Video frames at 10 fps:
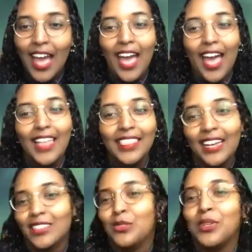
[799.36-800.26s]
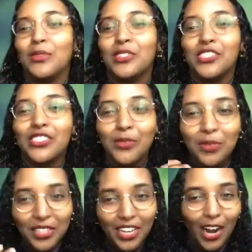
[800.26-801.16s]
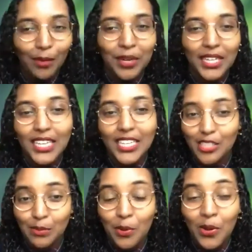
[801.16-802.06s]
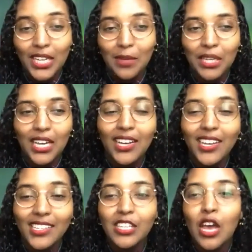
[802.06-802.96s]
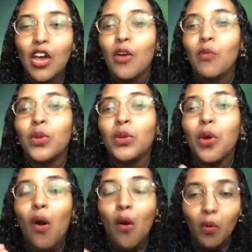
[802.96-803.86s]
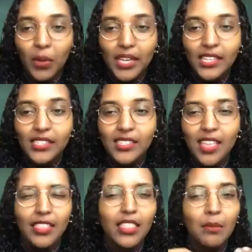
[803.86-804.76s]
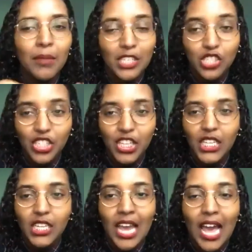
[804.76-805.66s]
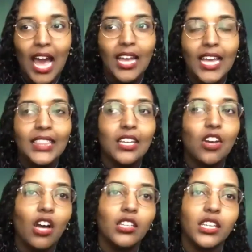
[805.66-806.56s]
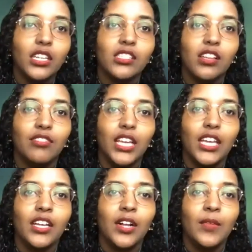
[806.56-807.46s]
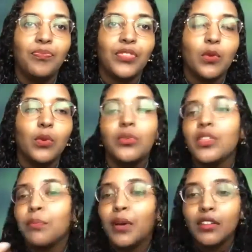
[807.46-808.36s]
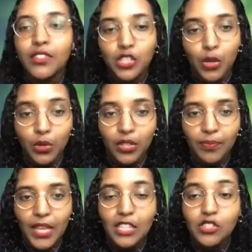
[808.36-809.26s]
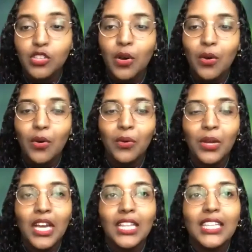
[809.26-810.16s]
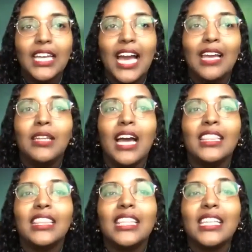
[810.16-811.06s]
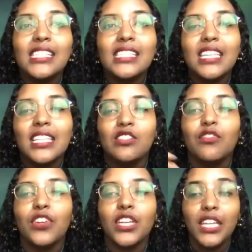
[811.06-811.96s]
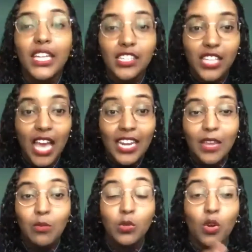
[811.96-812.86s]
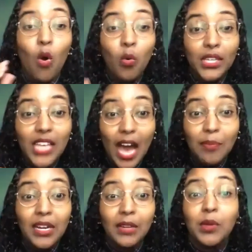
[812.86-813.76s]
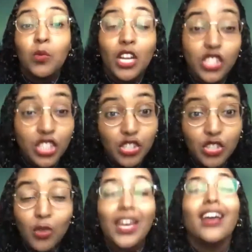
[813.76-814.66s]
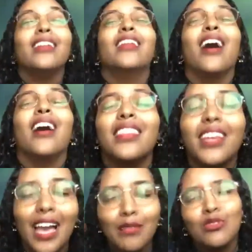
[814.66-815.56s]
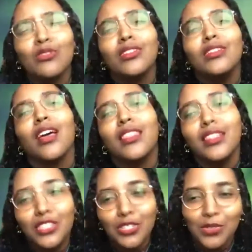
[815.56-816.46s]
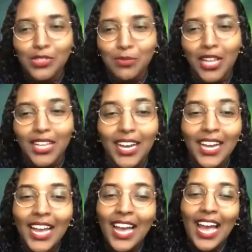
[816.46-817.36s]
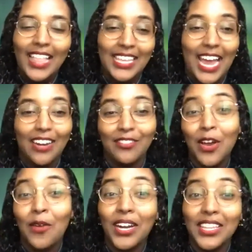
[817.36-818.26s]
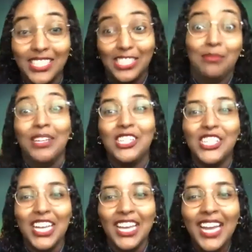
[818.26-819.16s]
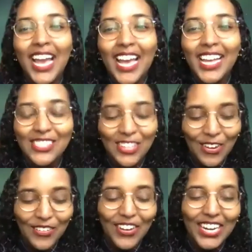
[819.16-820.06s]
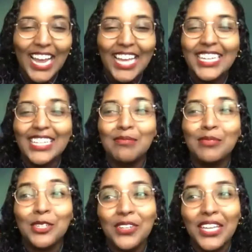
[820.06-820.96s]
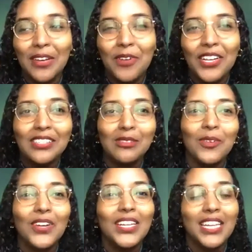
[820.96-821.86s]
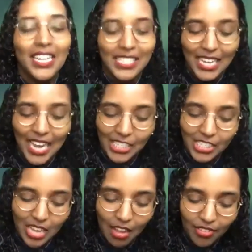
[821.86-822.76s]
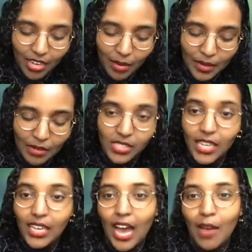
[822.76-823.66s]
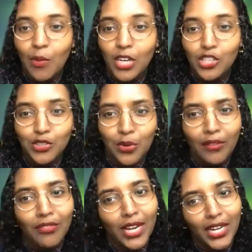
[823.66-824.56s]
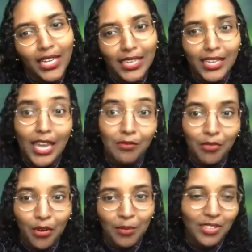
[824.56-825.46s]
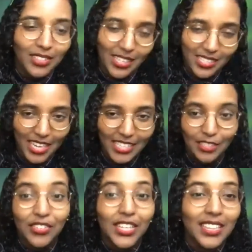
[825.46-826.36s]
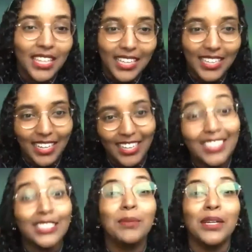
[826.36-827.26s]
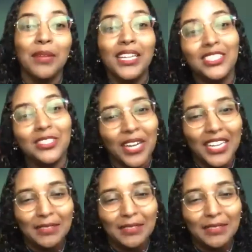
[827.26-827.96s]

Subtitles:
And that's when it was just like really heartbreaking and disappointing, because we were always mentioned in the context of like we were the butt of a joke. And so, like, I'd listen to this for years, and it would always happen. I'd be watching a show that had nothing, absolutely nothing to do with Somalia, and then out of nowhere they just mention it. And so what I ended up doing was, one day I just got fed up, and I was like, I want to do a very like informal, not scientific, like, experiment, right?